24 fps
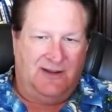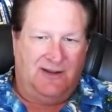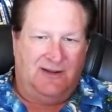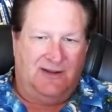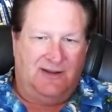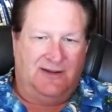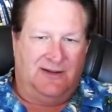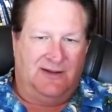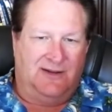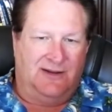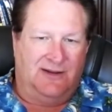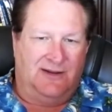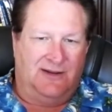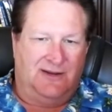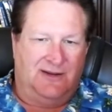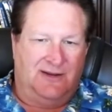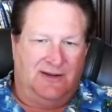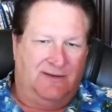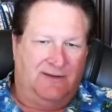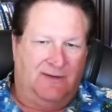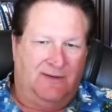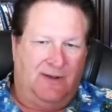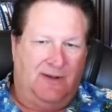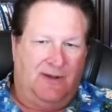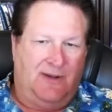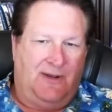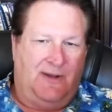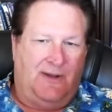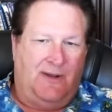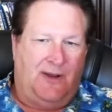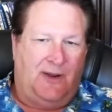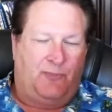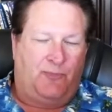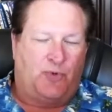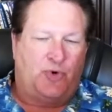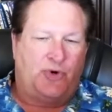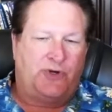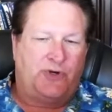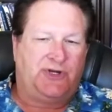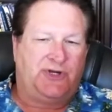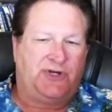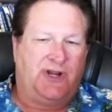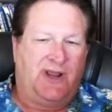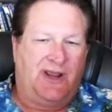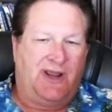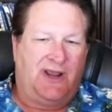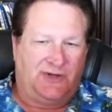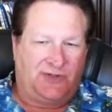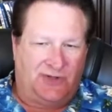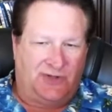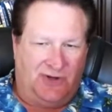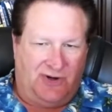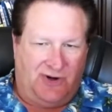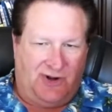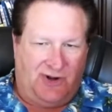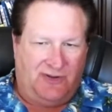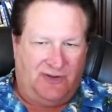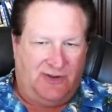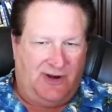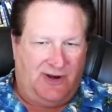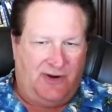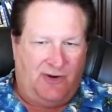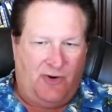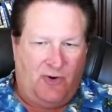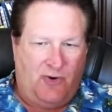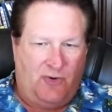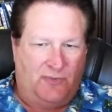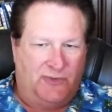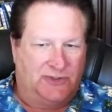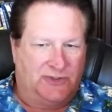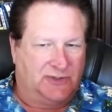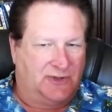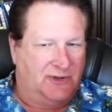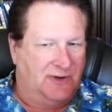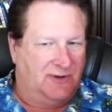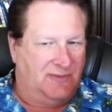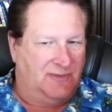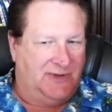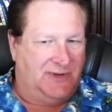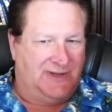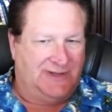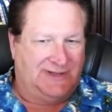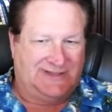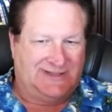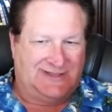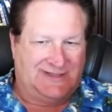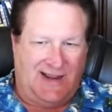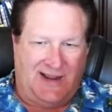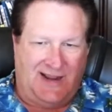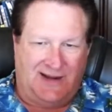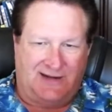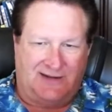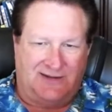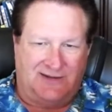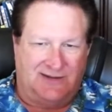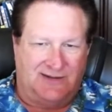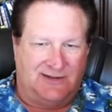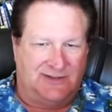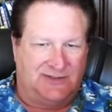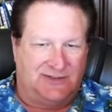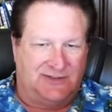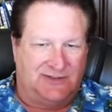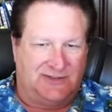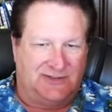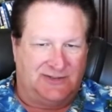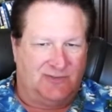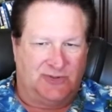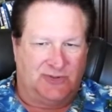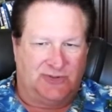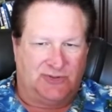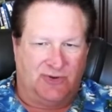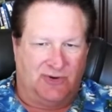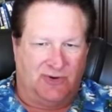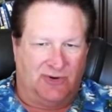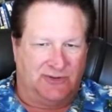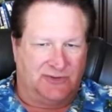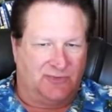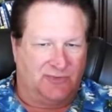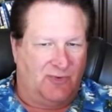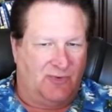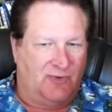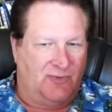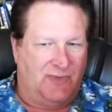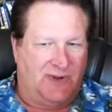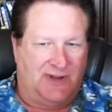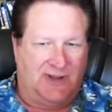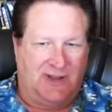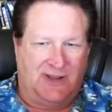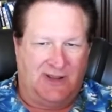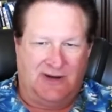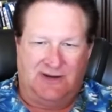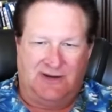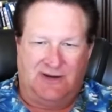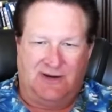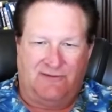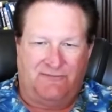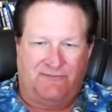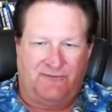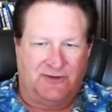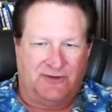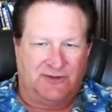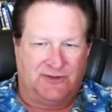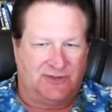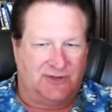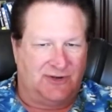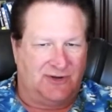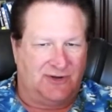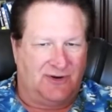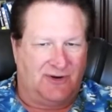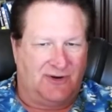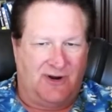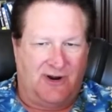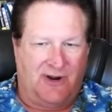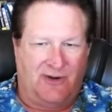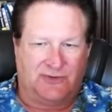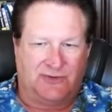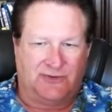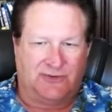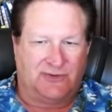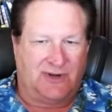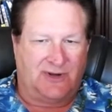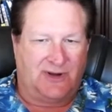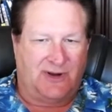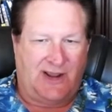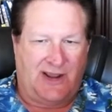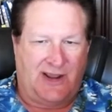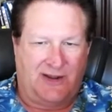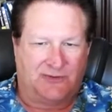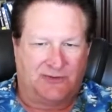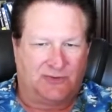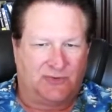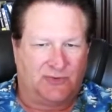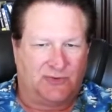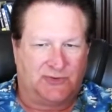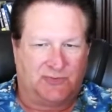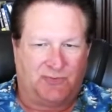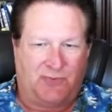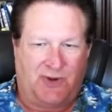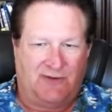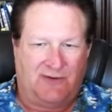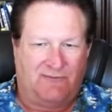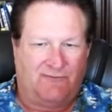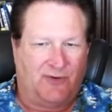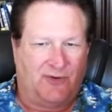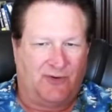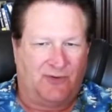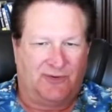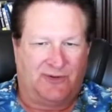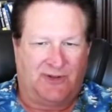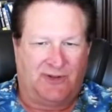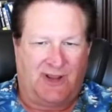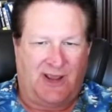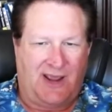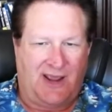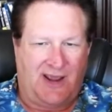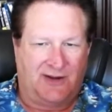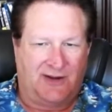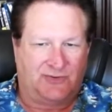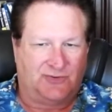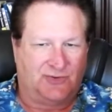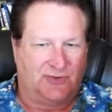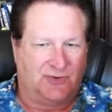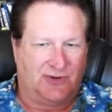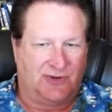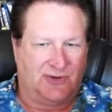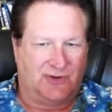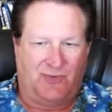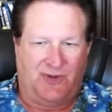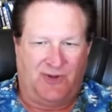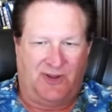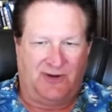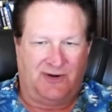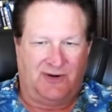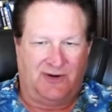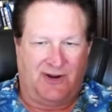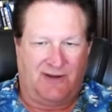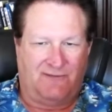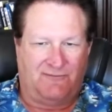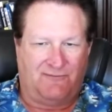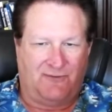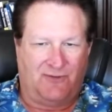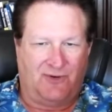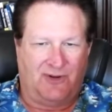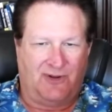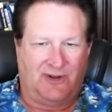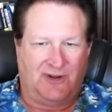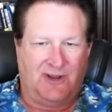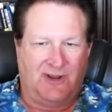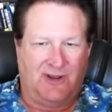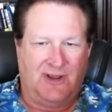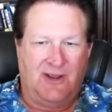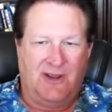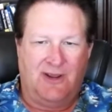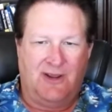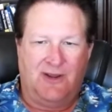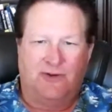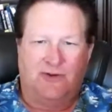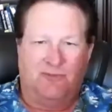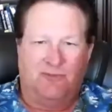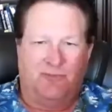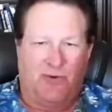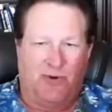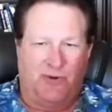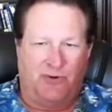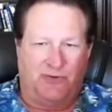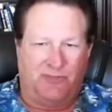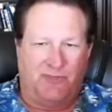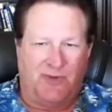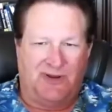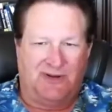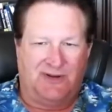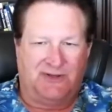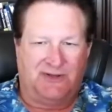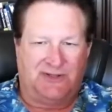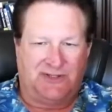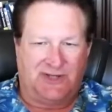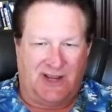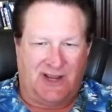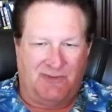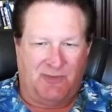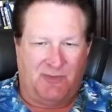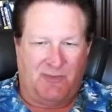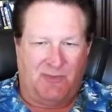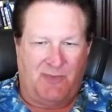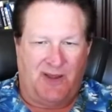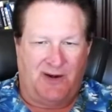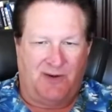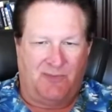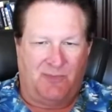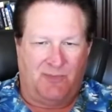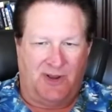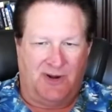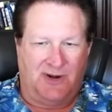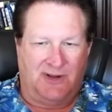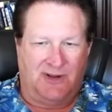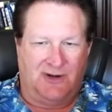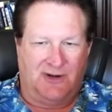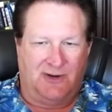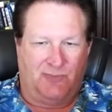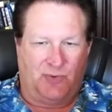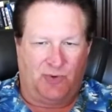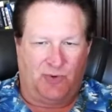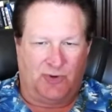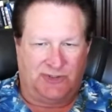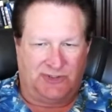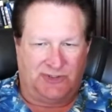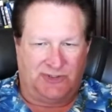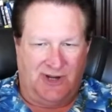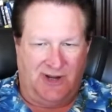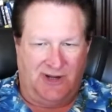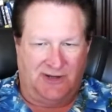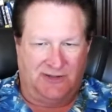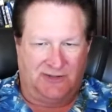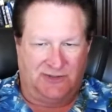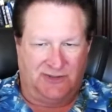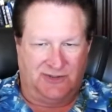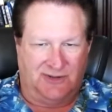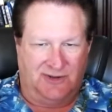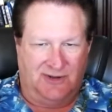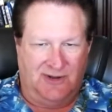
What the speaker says: the appreciation on their home is going to be exactly the same as yours. It won't make any difference that your house was paid for with cash or that you paid it off early. You both made the same amount of money in appreciation.